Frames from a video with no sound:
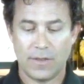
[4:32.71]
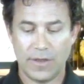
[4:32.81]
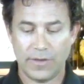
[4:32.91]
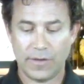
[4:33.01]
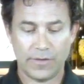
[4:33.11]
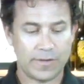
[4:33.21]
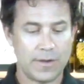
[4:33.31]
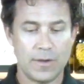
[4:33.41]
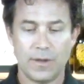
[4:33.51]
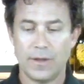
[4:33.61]
this is
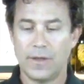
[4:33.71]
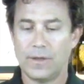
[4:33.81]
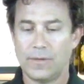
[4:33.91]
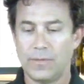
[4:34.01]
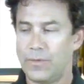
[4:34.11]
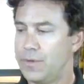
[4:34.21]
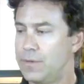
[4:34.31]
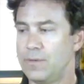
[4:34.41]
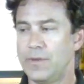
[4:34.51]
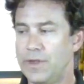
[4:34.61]

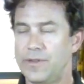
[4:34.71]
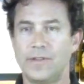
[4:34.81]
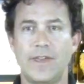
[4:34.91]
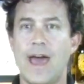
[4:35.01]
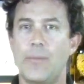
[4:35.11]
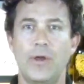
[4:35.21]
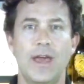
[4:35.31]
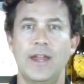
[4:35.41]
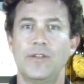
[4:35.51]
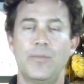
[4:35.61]
a
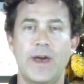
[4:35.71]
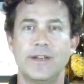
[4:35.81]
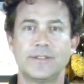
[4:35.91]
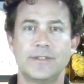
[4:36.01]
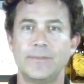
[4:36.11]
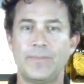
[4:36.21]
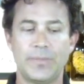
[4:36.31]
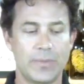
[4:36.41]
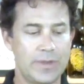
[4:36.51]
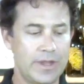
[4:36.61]
Cabernet at its best.
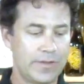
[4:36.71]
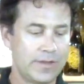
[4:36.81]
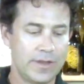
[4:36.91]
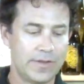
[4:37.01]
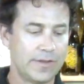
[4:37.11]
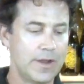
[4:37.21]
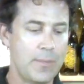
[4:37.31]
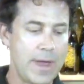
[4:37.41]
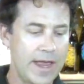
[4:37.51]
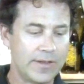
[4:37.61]
This is an
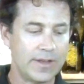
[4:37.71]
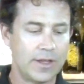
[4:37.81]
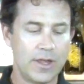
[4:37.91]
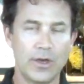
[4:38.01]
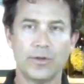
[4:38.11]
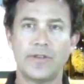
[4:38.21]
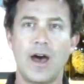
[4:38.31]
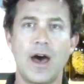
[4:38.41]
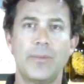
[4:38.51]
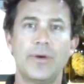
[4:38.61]
amazing
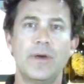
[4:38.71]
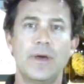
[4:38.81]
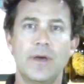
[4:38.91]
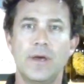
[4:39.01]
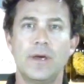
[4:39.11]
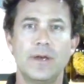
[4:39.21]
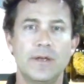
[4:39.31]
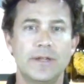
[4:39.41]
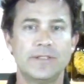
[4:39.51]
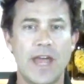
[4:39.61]
hilltop,
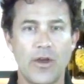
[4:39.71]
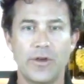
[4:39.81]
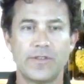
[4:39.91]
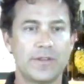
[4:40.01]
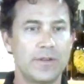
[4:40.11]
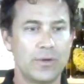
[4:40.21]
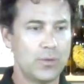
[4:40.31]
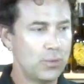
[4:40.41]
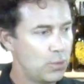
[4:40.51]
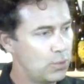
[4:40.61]
terraced,
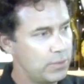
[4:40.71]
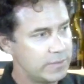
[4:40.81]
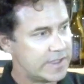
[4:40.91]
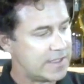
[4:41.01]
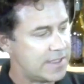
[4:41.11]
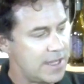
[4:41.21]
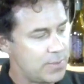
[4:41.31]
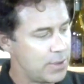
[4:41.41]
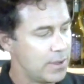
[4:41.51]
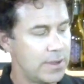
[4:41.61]
steep,